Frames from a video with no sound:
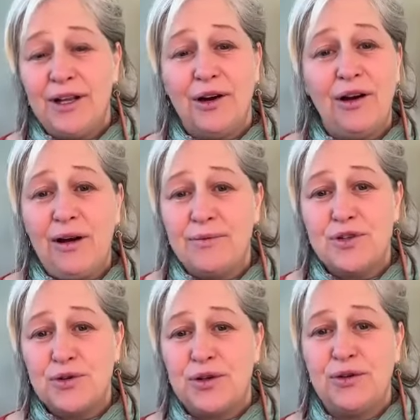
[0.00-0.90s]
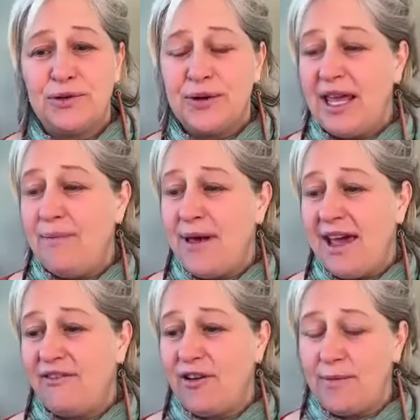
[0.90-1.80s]
you know, I'm sure you'll hear
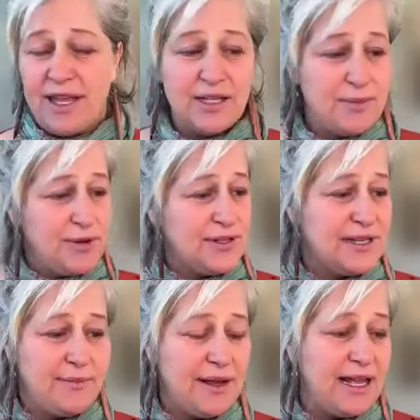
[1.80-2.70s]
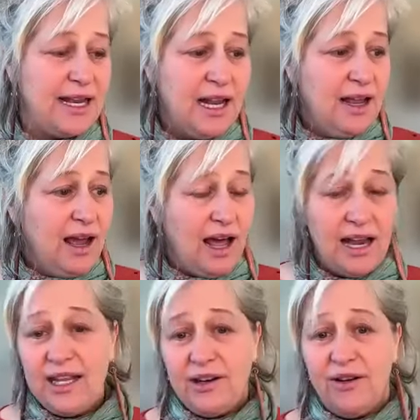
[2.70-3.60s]
back from each person, but
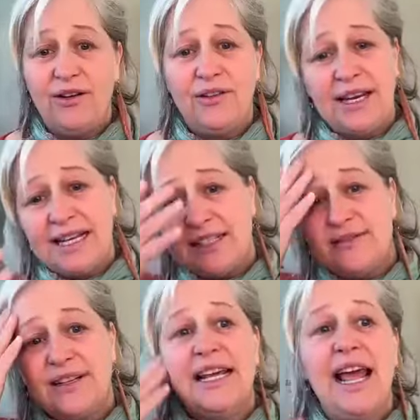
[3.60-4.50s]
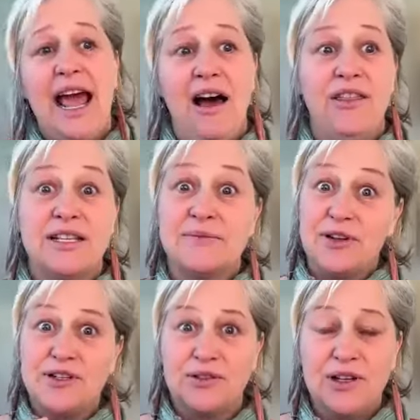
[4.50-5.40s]
I'll let you know collectively how this
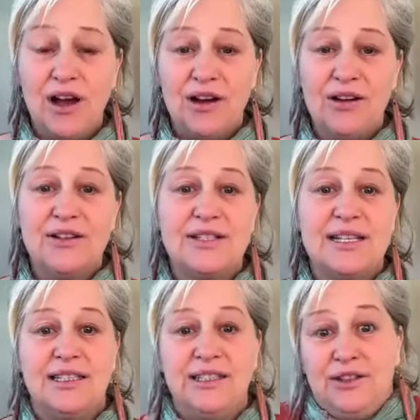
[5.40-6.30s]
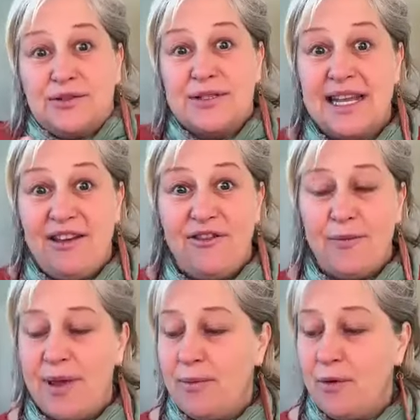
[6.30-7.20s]
module goes, and you'll see
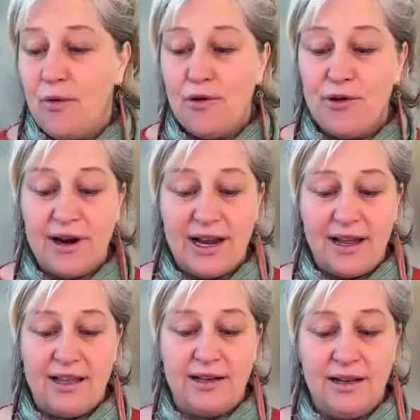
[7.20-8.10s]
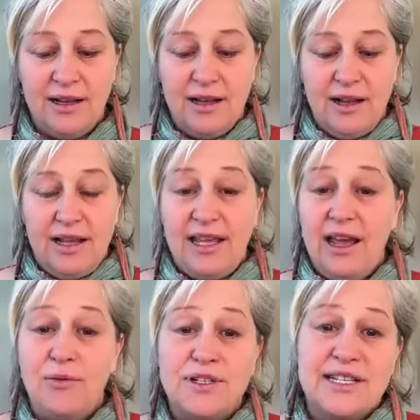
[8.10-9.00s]
from people ordering. And
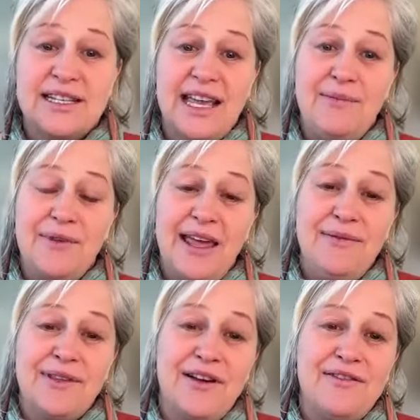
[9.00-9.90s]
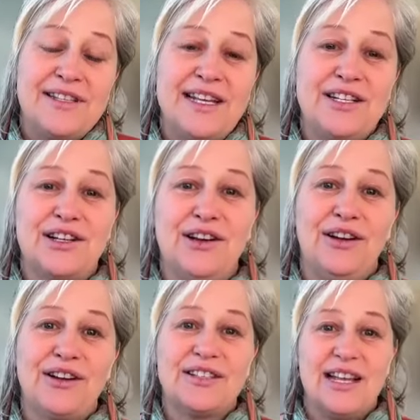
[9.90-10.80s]
yeah, we'll just keep the conversation
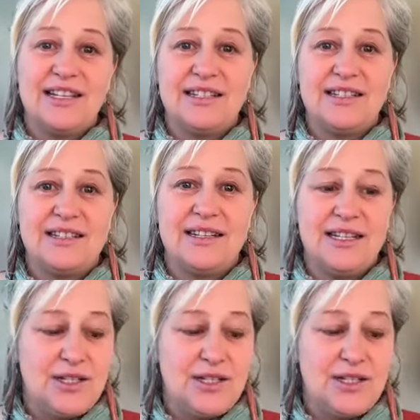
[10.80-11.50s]
going because I just